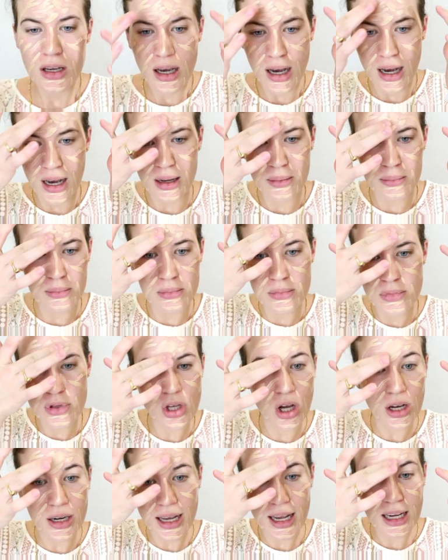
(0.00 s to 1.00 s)
I'm
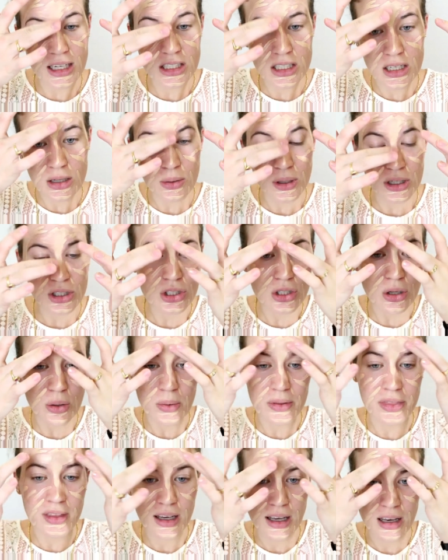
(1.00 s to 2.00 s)
not actually quite sure
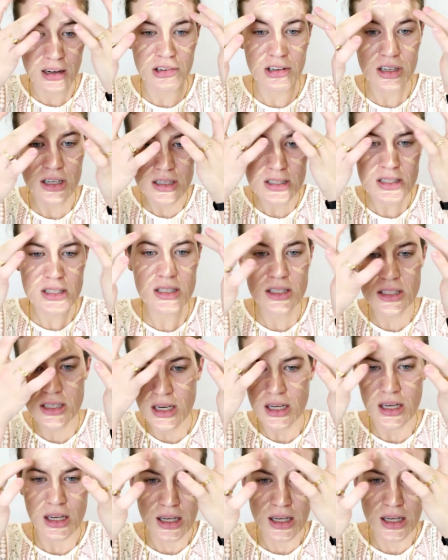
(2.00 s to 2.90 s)
what the color is.